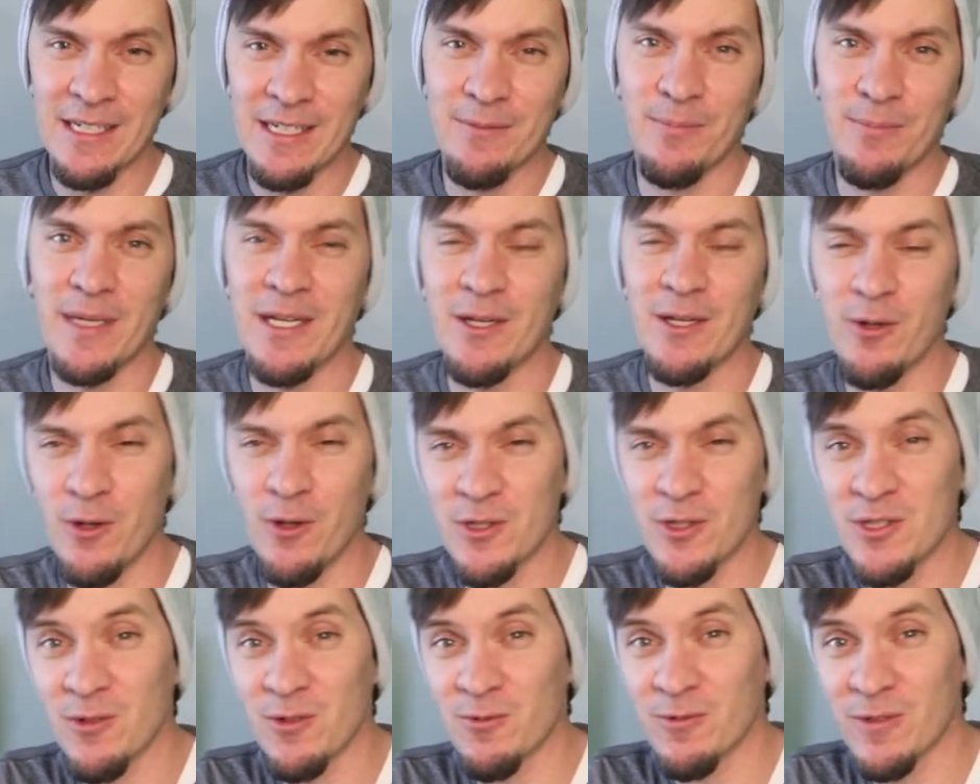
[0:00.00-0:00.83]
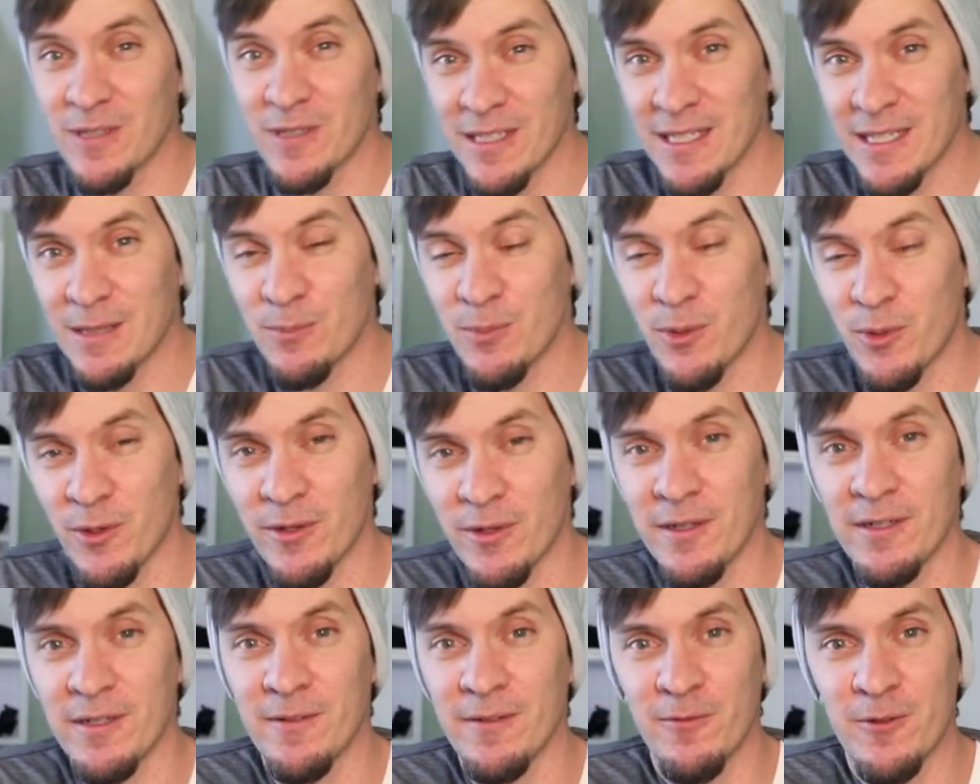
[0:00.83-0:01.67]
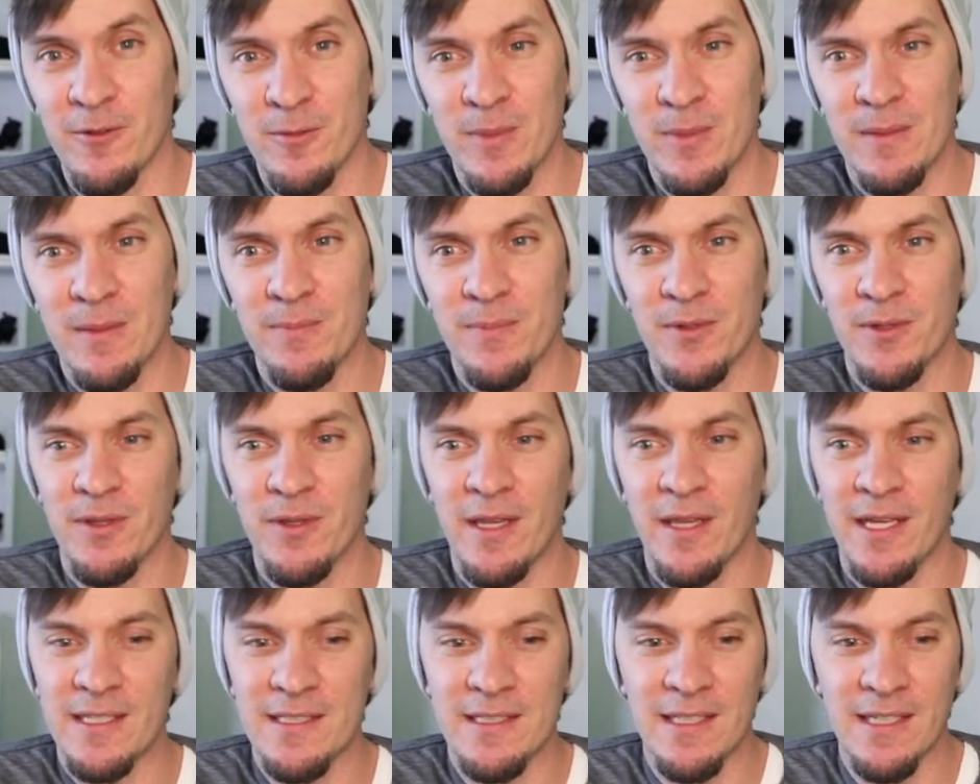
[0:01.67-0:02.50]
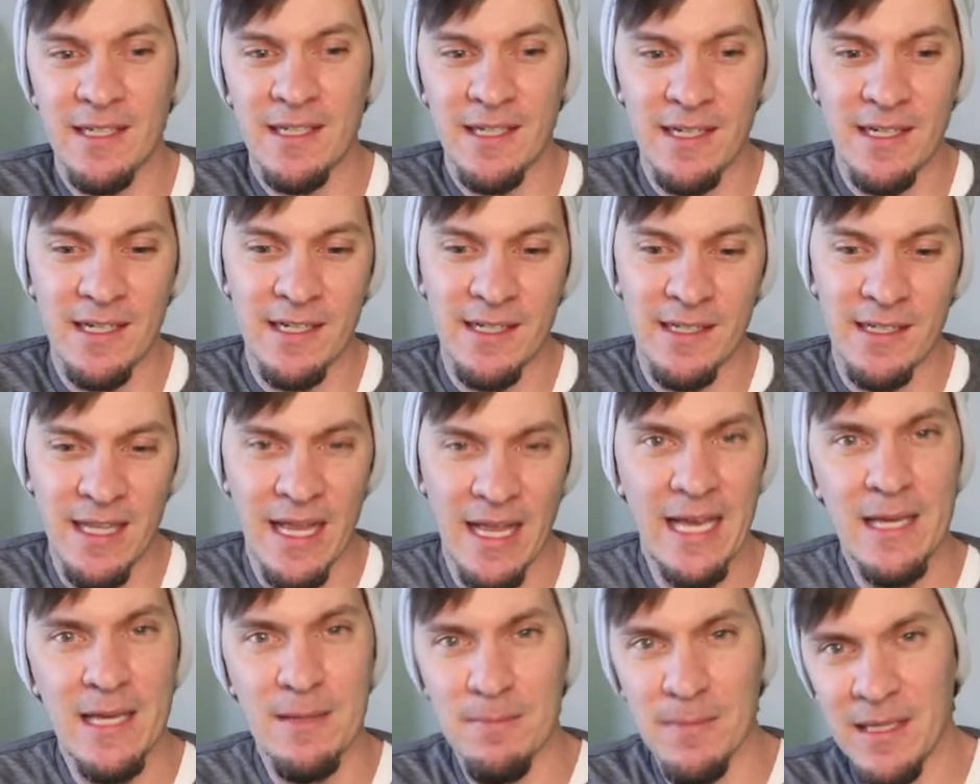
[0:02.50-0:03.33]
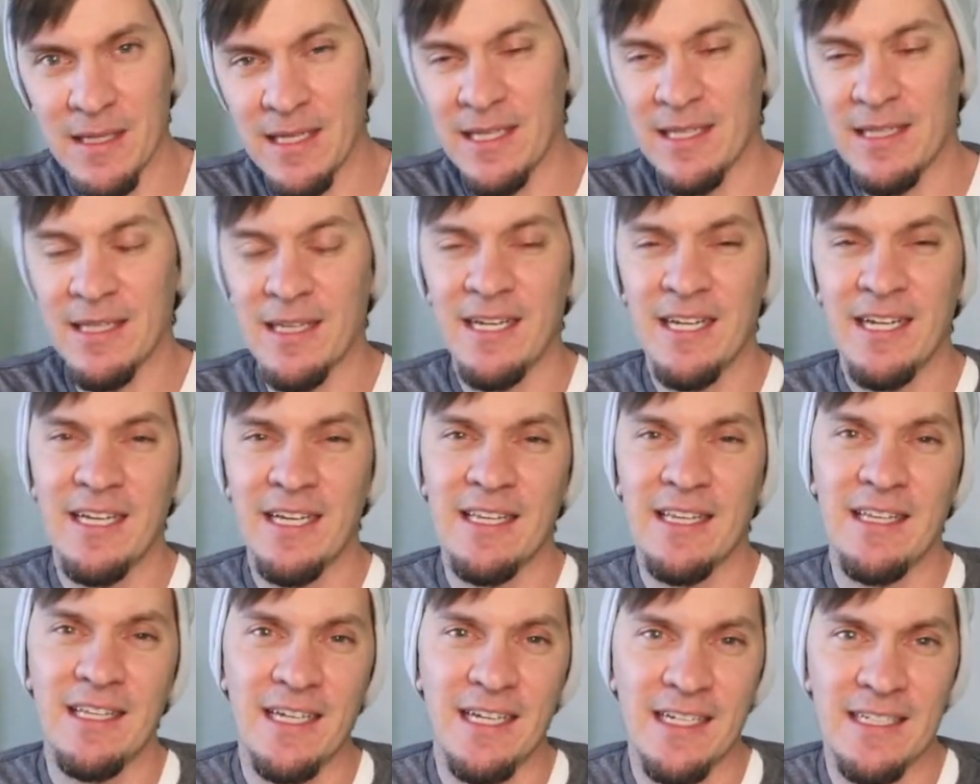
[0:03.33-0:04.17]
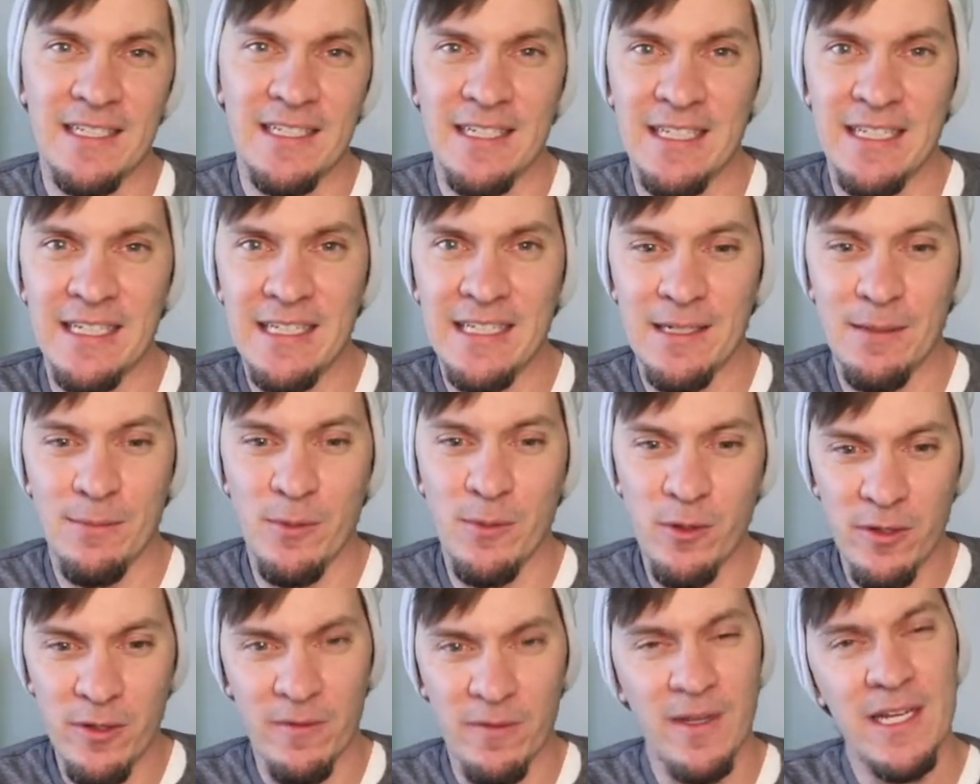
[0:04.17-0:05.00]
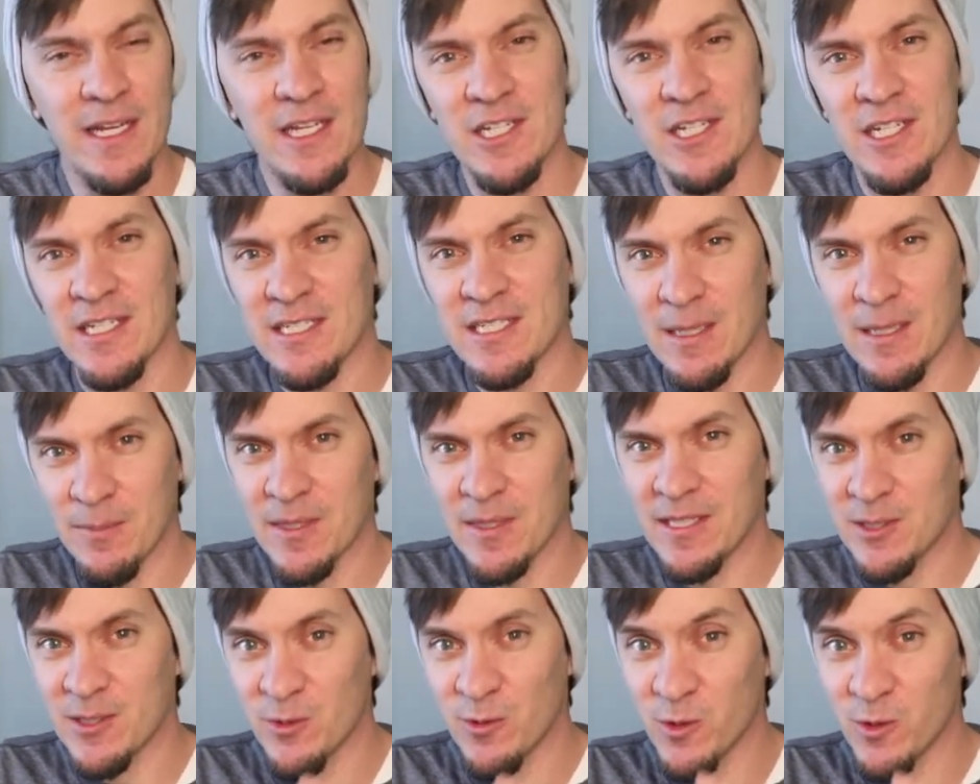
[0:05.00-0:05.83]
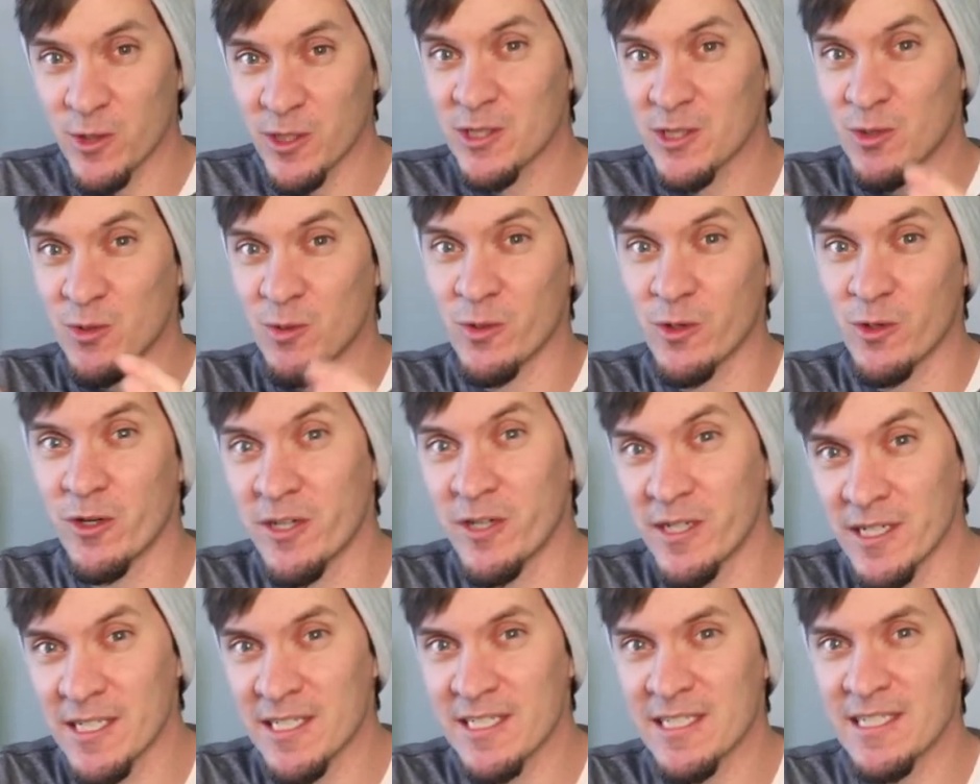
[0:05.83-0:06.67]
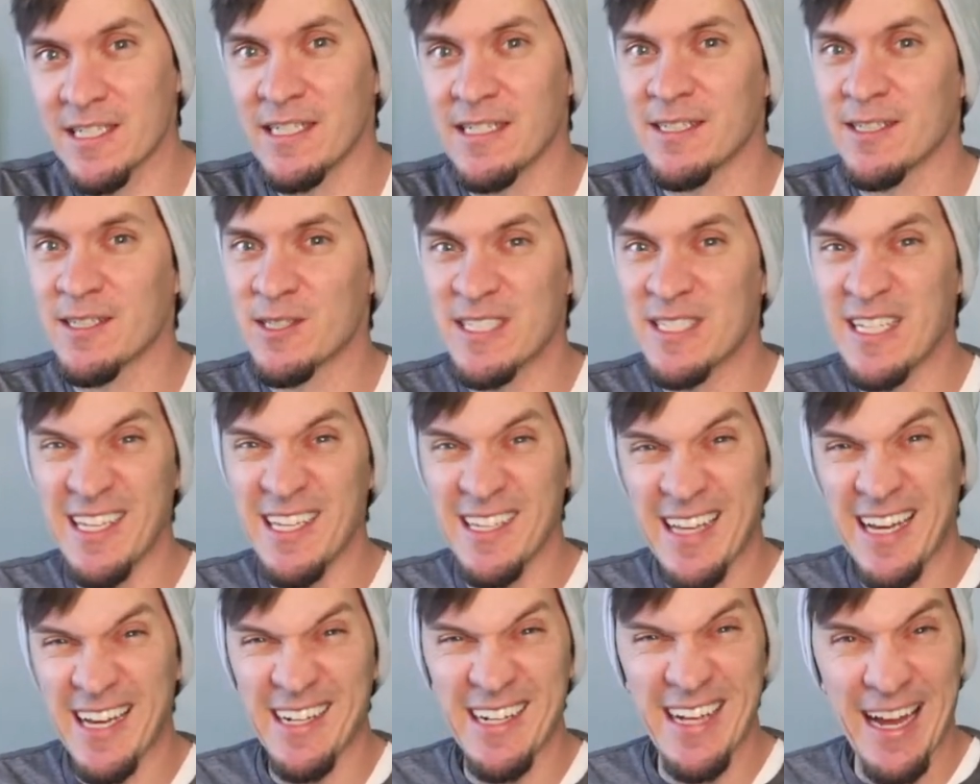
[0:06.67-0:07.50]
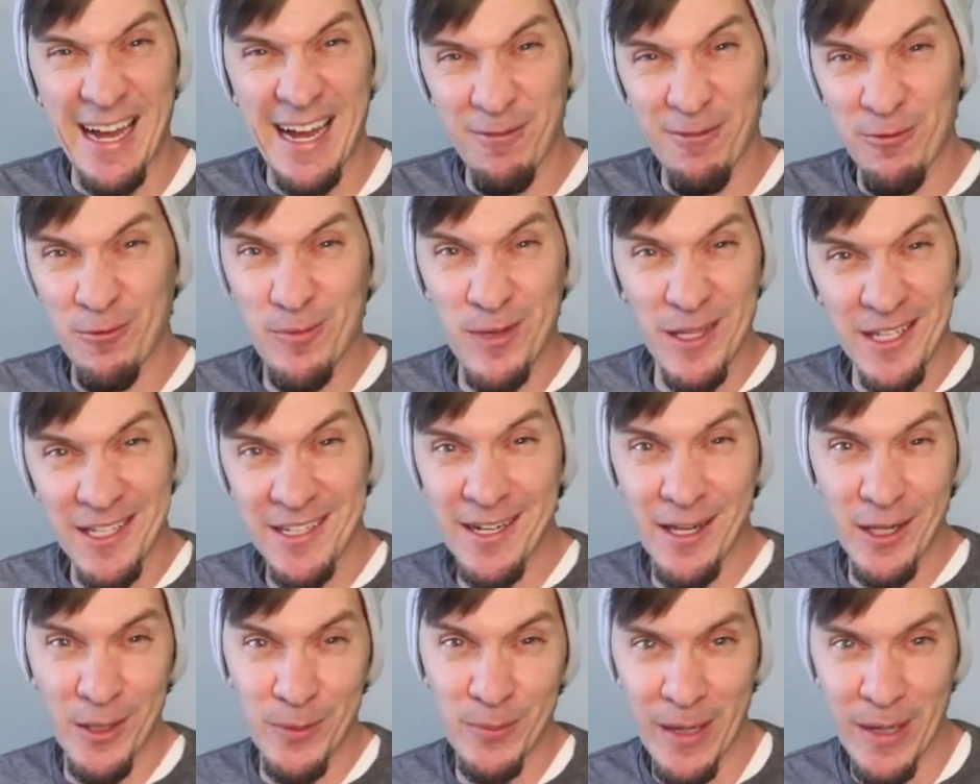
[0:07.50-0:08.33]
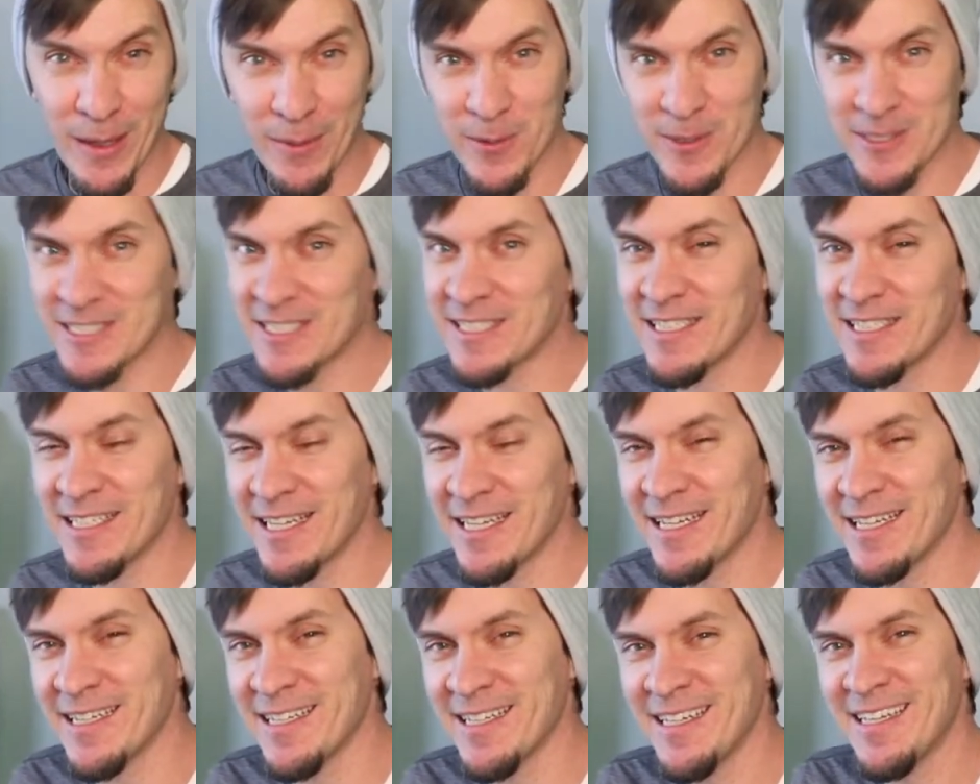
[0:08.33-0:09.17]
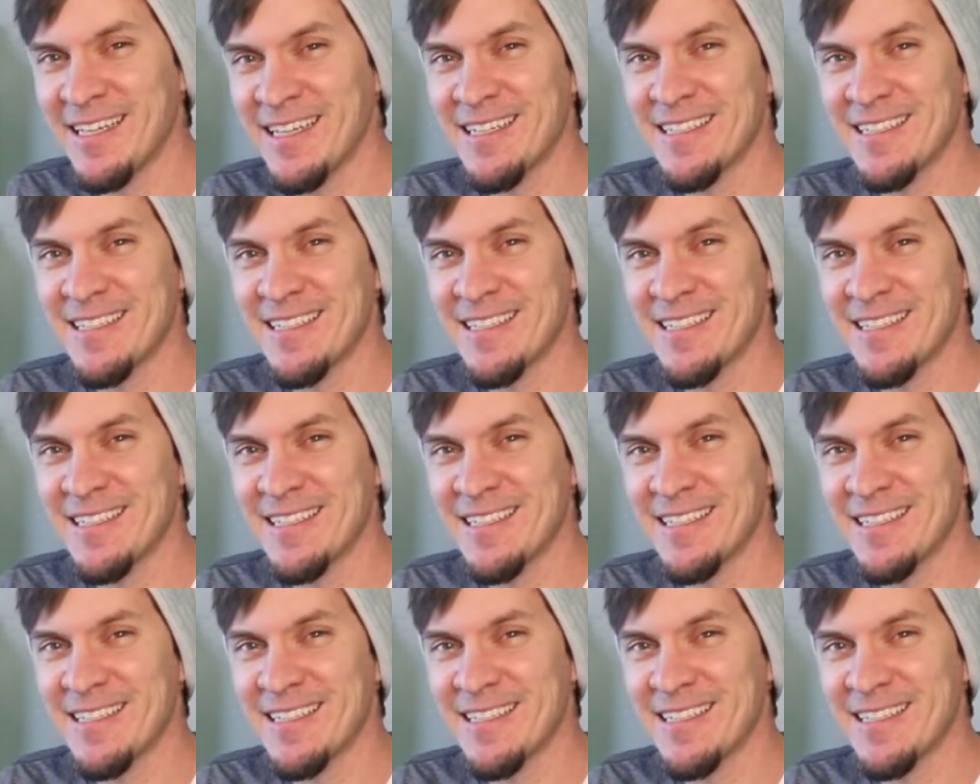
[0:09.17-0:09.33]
big goals are really important for people that like me that need a motivation, something to work towards, and seeing that $500,000 property